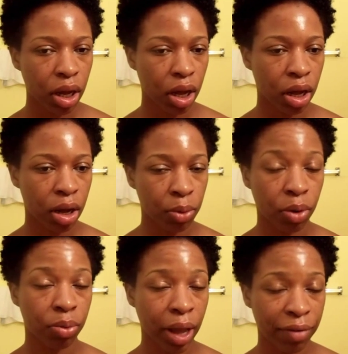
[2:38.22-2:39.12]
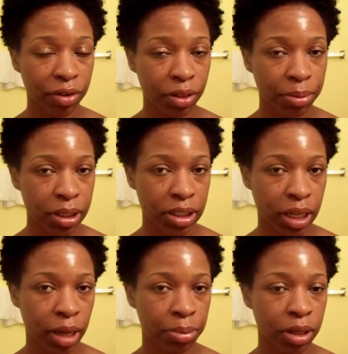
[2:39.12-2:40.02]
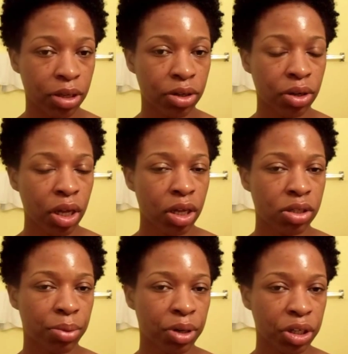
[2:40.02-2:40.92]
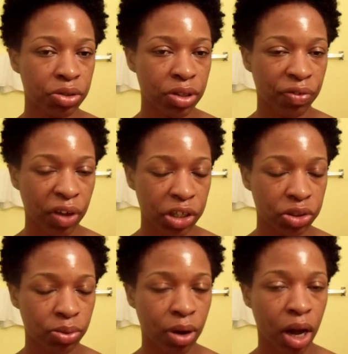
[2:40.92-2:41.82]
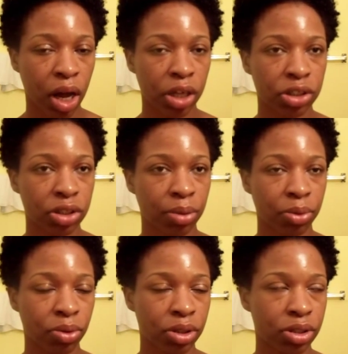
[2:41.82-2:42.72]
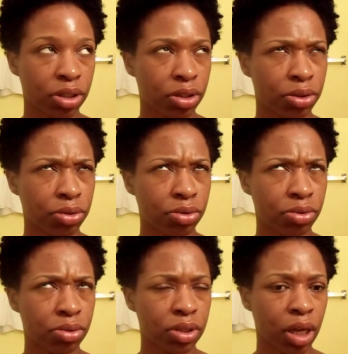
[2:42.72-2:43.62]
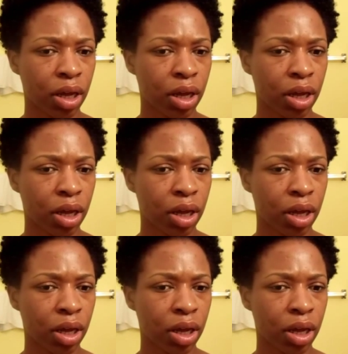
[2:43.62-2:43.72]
or after the PCA peel. So I'm going to use a facial wash. I'm going to use